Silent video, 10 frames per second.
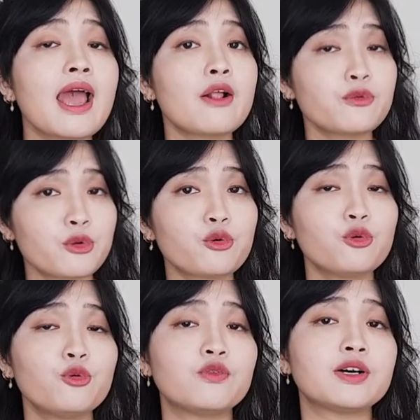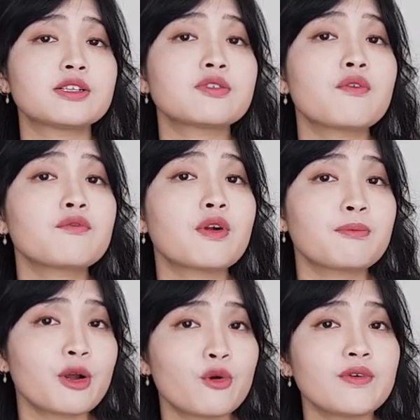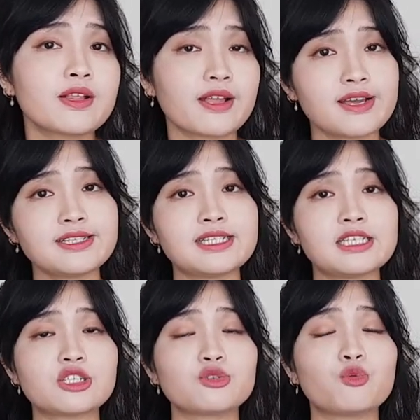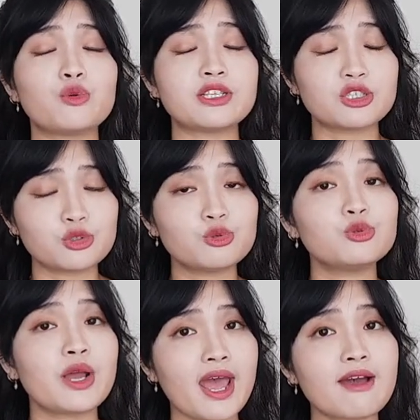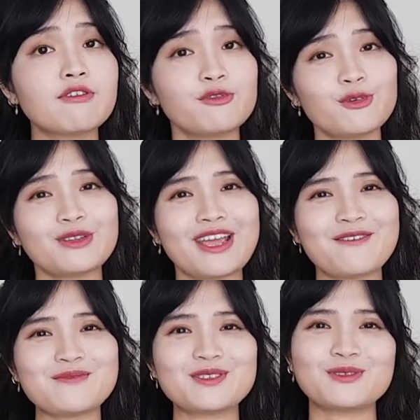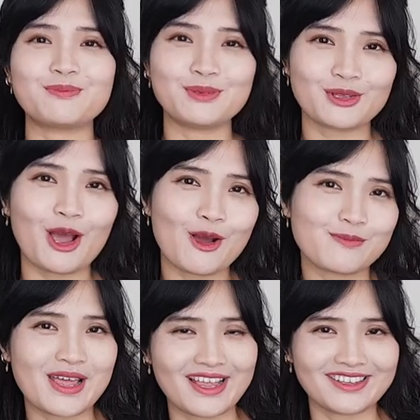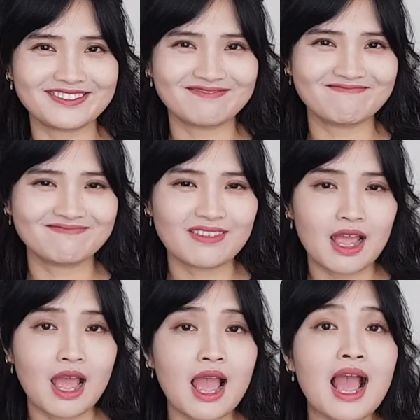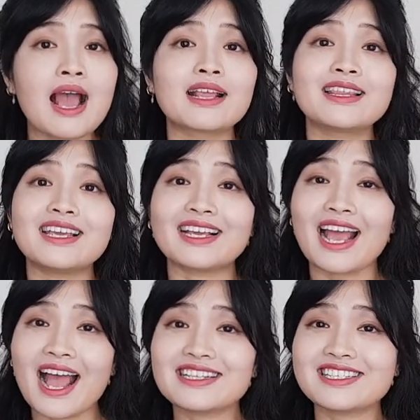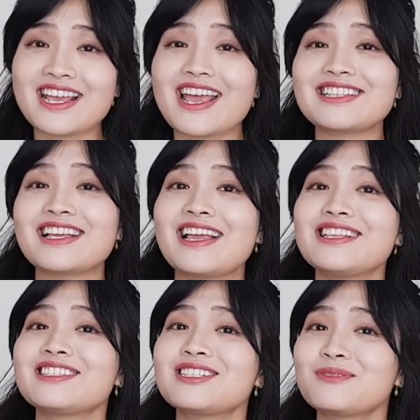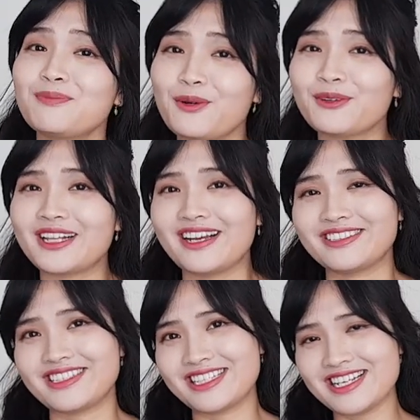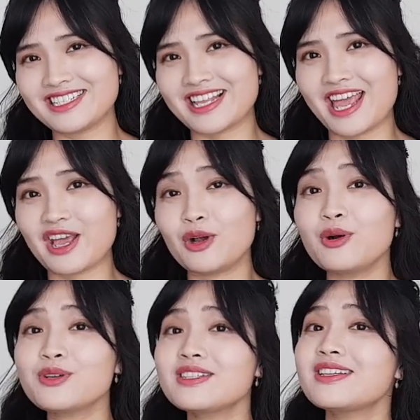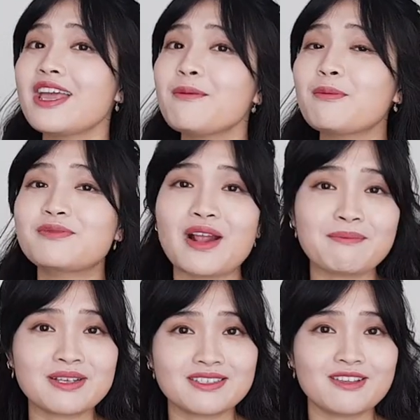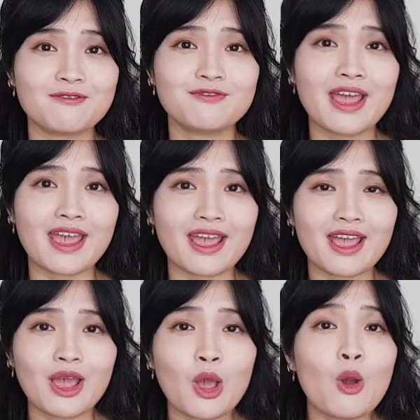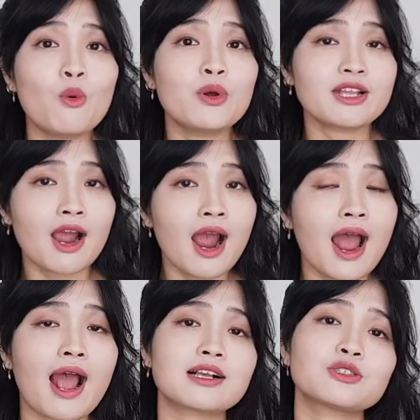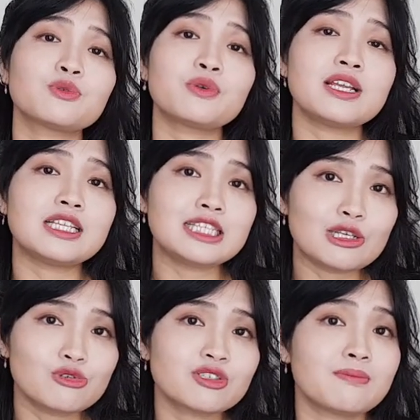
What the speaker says: and recovered from COVID-19, so we do have a few names to put hope in. The candidate in the spotlight these days calls the name of remdesivir, which acts to reduce